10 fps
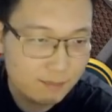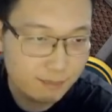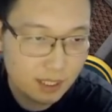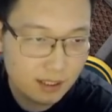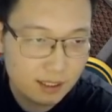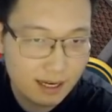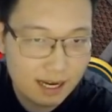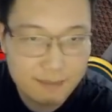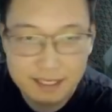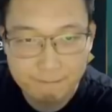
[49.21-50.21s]
But
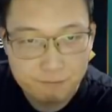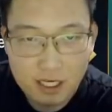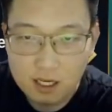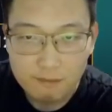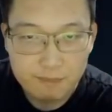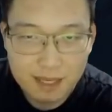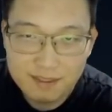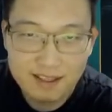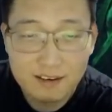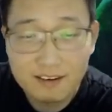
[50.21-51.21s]
I mean,
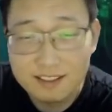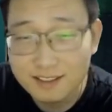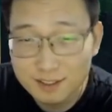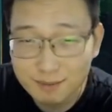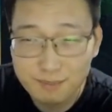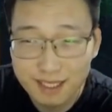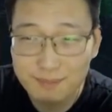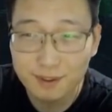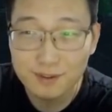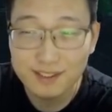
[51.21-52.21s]
maybe there are still
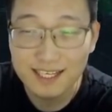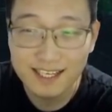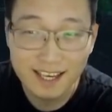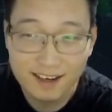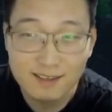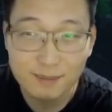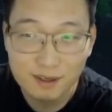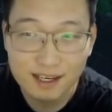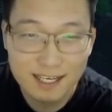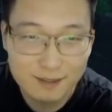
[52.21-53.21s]
people that care
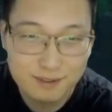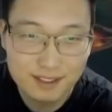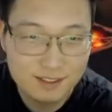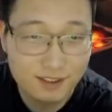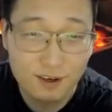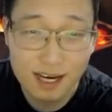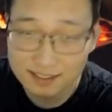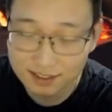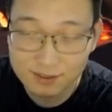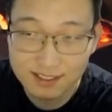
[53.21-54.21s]
about Hydra, so I
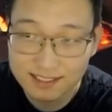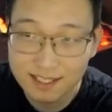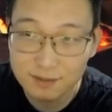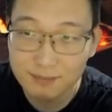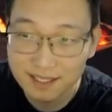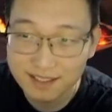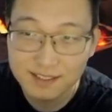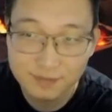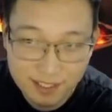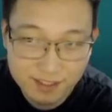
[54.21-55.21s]
still decide to make
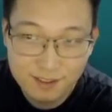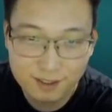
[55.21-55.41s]
this video.